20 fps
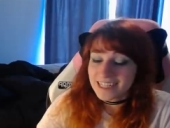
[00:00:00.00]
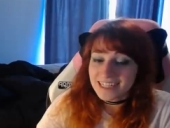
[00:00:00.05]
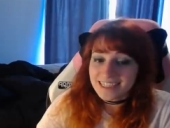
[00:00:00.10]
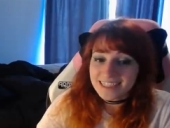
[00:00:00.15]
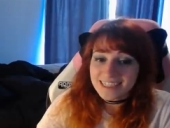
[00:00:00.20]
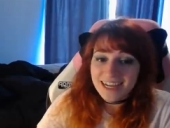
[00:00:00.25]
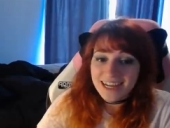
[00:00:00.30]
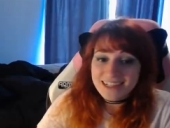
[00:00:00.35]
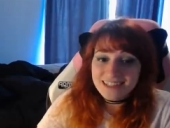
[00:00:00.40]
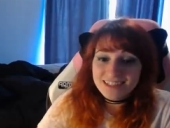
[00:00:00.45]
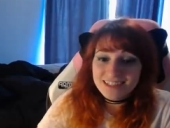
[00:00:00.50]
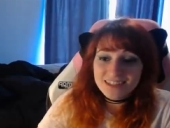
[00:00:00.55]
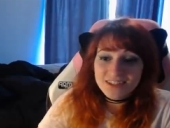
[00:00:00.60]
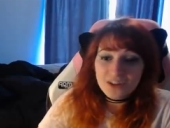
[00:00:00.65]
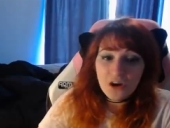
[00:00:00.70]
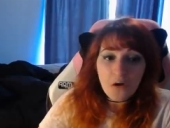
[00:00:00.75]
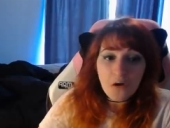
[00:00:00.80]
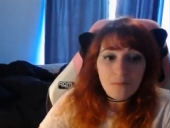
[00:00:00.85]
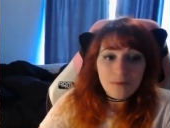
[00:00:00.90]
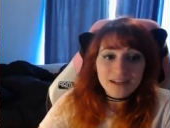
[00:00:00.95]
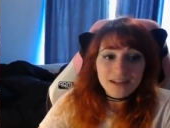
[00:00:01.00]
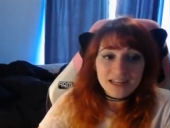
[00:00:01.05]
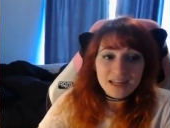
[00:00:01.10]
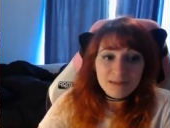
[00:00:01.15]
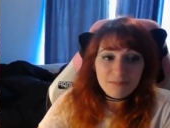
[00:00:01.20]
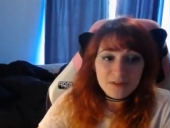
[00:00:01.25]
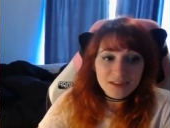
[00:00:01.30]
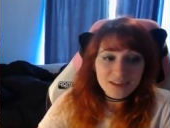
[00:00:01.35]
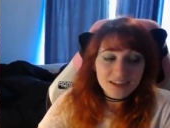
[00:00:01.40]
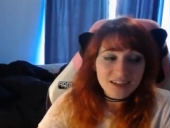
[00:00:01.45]
It's so
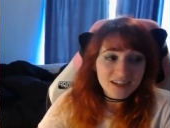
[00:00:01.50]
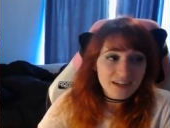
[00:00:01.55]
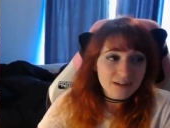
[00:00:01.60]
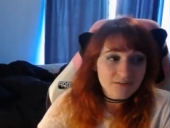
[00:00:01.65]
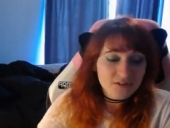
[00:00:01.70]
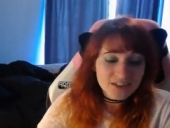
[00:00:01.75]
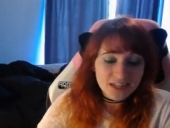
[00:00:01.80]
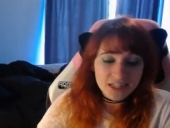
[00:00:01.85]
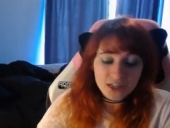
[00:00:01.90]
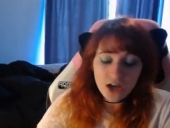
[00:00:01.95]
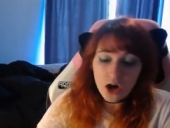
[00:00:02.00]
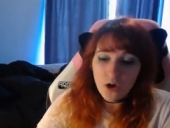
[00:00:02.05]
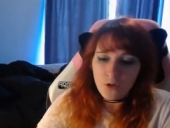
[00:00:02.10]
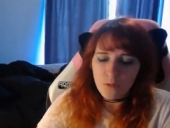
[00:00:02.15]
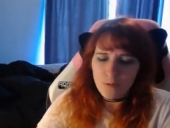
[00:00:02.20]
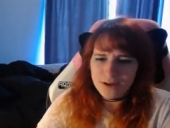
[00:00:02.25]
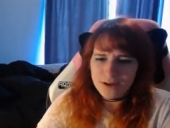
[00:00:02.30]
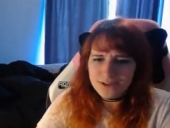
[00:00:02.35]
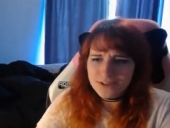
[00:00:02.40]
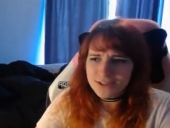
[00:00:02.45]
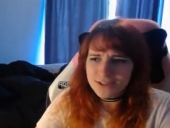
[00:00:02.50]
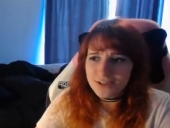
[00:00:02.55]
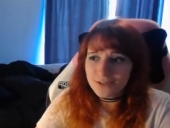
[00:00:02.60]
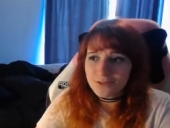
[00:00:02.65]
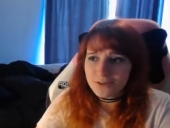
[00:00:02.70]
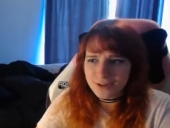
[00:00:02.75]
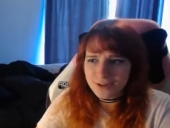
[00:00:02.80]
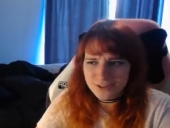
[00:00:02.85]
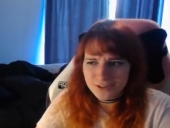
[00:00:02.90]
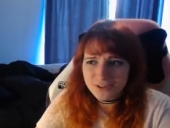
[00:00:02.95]
manipulative. Just like, oh, Winter's in
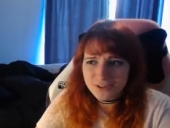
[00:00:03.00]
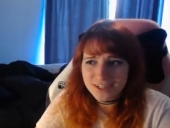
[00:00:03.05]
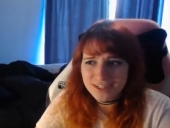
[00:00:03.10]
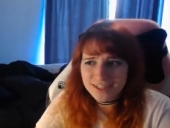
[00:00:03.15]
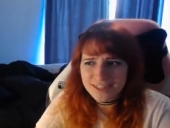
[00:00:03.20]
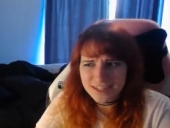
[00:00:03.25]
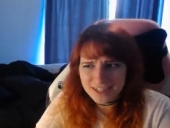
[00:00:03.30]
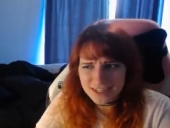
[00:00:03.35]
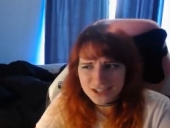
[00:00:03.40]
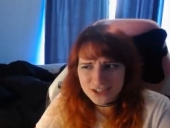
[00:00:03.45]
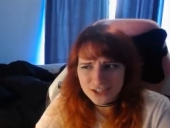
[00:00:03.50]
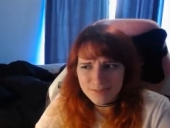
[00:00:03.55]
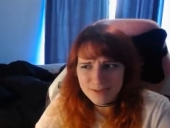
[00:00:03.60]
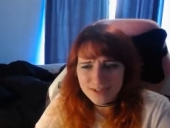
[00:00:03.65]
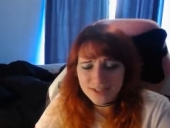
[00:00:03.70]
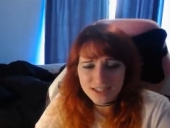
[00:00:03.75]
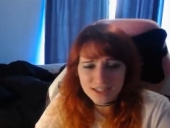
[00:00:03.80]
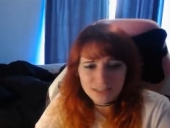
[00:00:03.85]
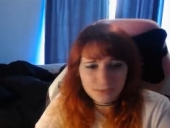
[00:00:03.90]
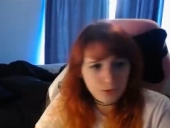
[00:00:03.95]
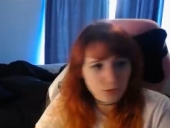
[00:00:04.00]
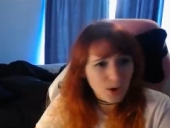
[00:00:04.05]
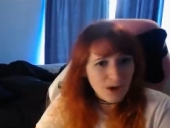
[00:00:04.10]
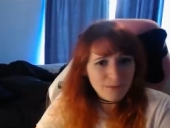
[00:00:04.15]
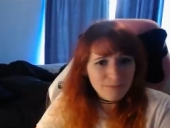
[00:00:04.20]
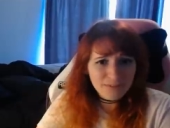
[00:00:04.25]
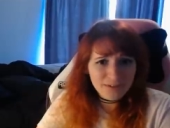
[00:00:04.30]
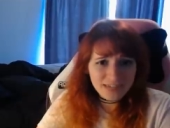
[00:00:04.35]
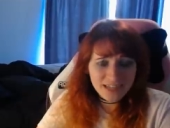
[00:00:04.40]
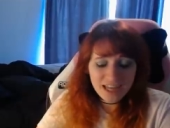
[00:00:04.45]
critical condition because of you.
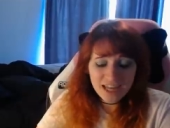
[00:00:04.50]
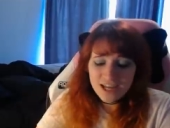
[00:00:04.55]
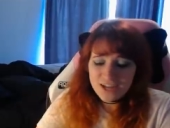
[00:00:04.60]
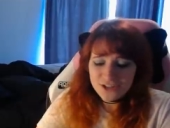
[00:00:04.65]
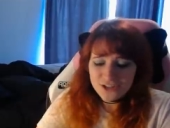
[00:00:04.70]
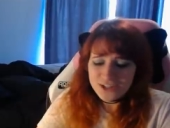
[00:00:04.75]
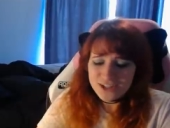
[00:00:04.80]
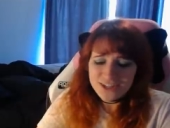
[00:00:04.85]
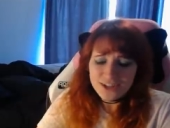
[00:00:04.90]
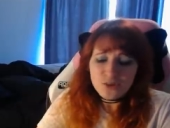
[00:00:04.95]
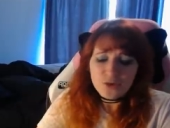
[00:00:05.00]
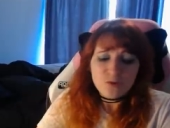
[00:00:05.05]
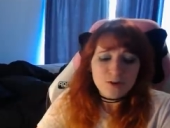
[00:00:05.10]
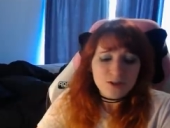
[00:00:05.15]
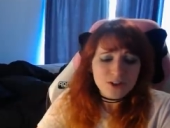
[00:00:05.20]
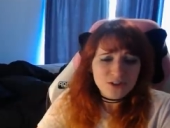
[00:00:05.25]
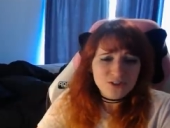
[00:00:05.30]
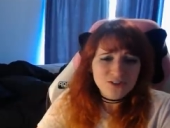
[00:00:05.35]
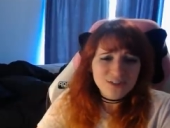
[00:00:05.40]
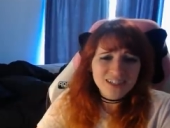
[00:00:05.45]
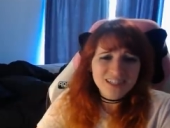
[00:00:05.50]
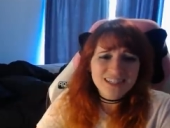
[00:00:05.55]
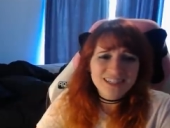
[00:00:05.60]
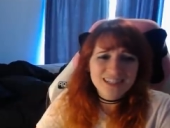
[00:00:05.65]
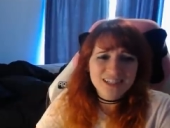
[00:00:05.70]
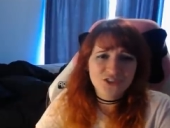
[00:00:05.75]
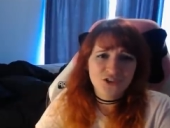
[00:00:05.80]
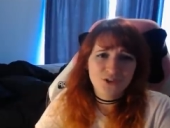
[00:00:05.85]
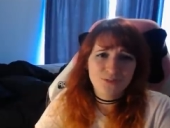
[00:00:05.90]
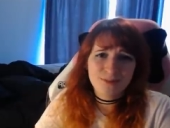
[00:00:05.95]
I'm fucking. She's in critical
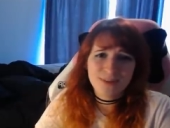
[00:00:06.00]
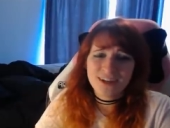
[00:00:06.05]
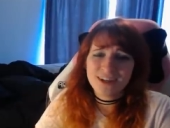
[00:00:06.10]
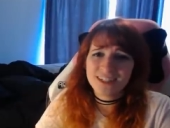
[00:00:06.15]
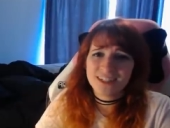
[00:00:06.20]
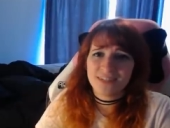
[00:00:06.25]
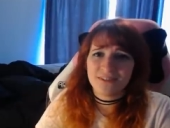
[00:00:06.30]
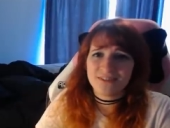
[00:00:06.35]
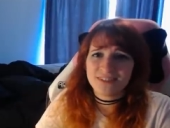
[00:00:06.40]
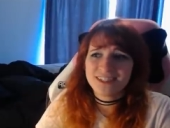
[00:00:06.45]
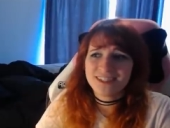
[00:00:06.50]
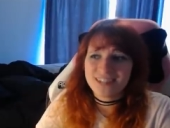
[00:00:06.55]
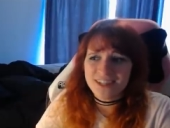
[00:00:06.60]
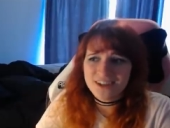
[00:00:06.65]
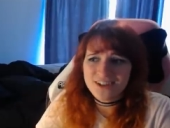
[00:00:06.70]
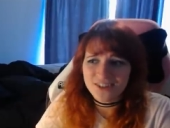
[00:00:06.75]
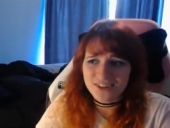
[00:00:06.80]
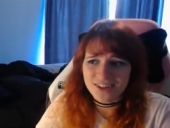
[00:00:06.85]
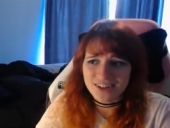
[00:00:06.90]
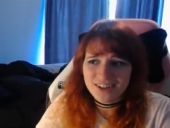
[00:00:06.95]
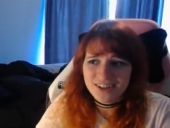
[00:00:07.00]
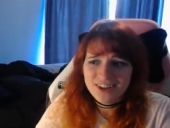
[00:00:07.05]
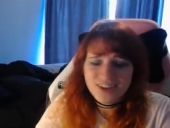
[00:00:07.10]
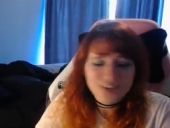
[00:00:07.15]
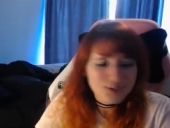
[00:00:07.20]
condition because of Cinder.